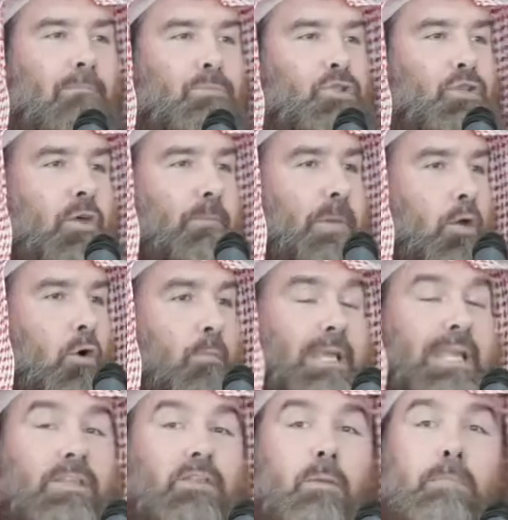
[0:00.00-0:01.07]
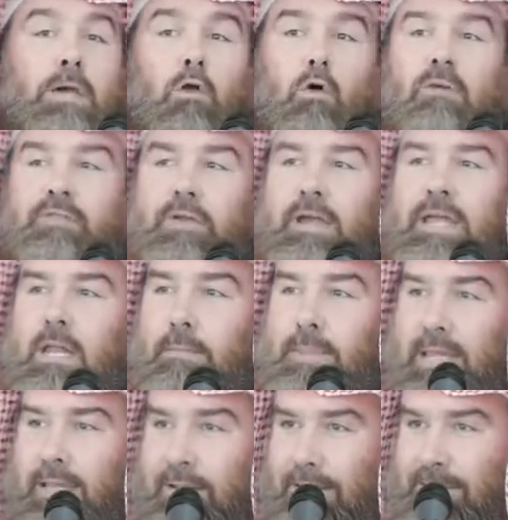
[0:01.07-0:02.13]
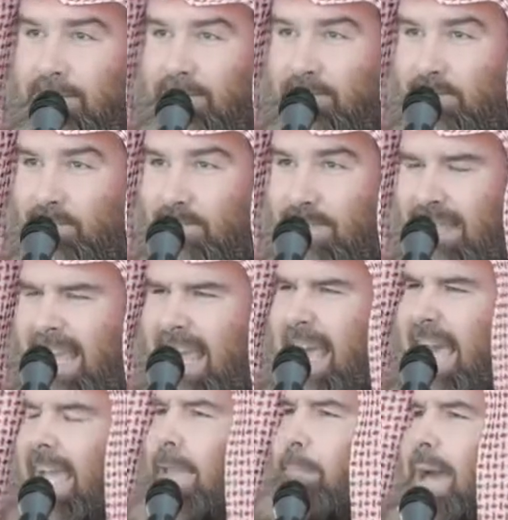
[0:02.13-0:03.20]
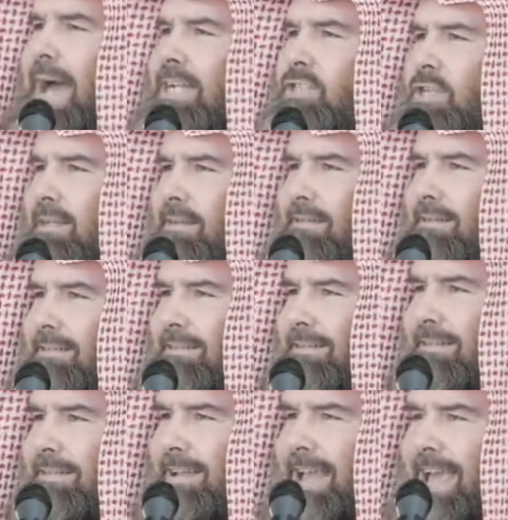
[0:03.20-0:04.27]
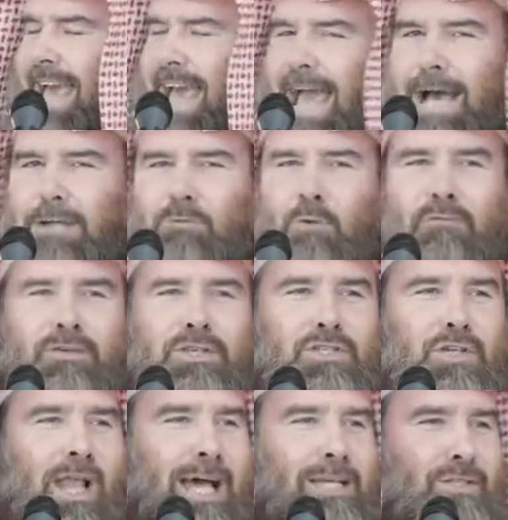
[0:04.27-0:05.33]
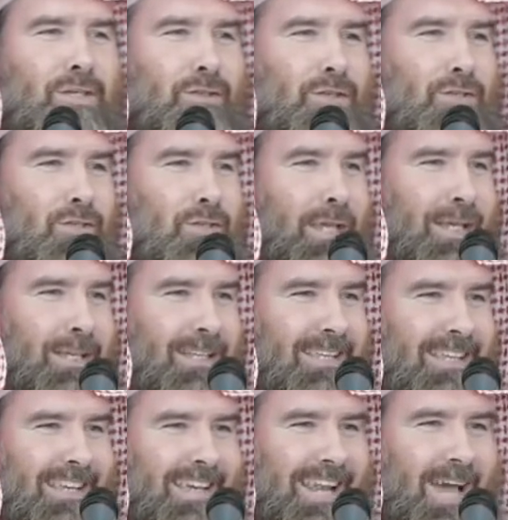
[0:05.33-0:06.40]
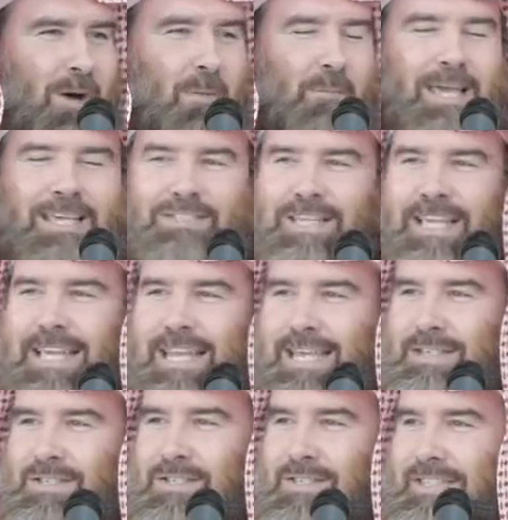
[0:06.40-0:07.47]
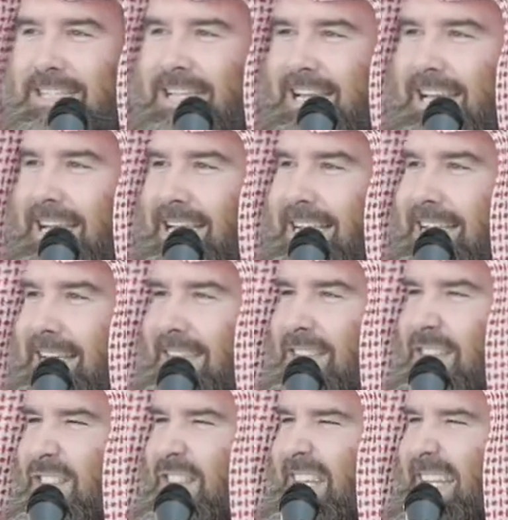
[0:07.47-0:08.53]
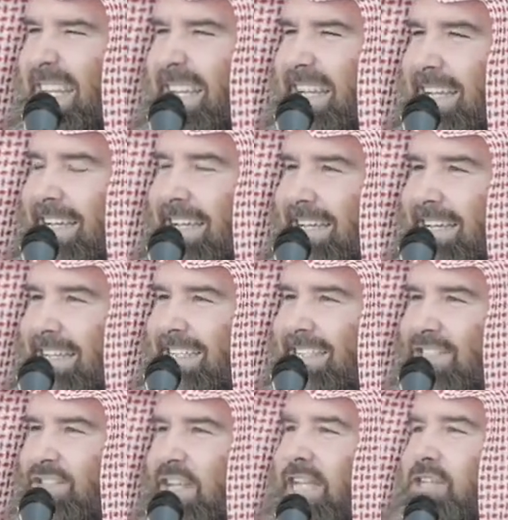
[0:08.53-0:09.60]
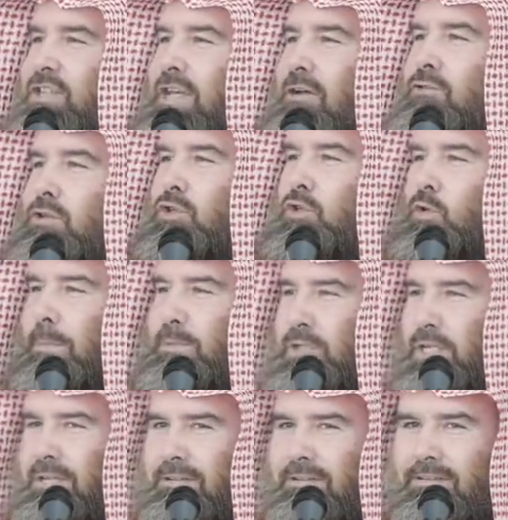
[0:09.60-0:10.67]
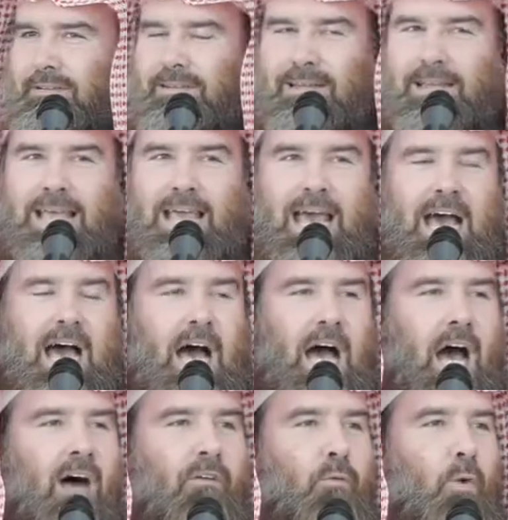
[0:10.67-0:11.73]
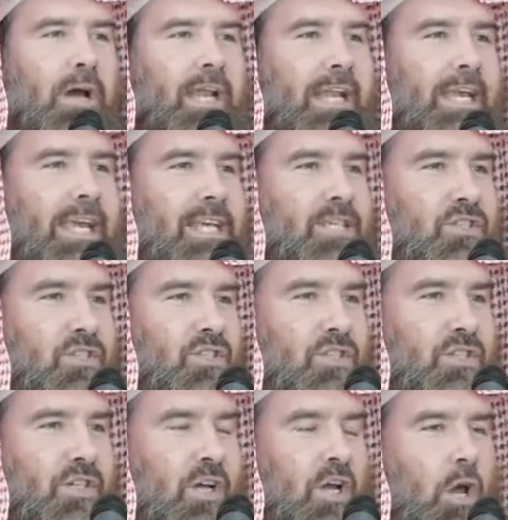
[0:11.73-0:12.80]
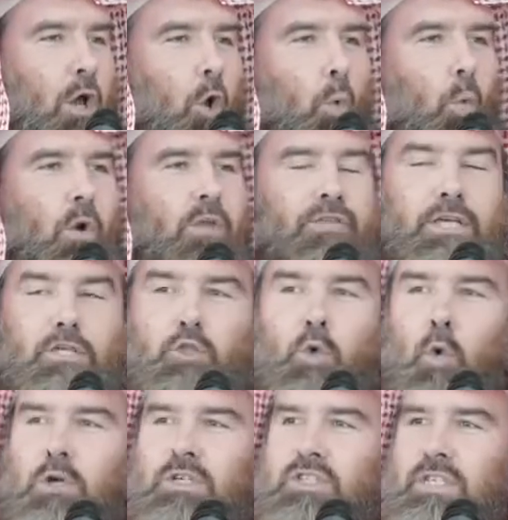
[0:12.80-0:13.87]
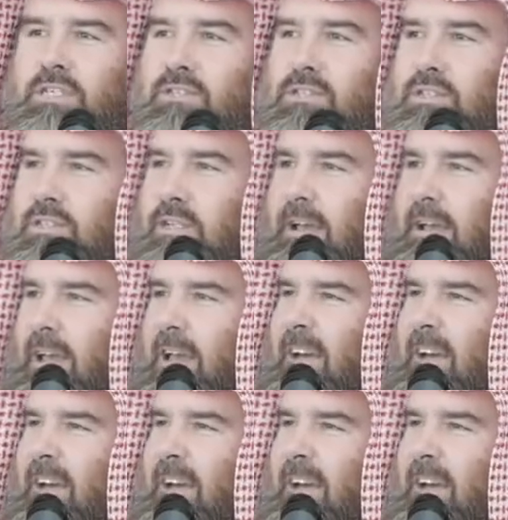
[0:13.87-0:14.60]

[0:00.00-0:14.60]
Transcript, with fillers: come to the middle, meaning the middle of their enemy. Imagine, as we're visualizing this scene, and how amazing it is, the detailed description of what it is when these horses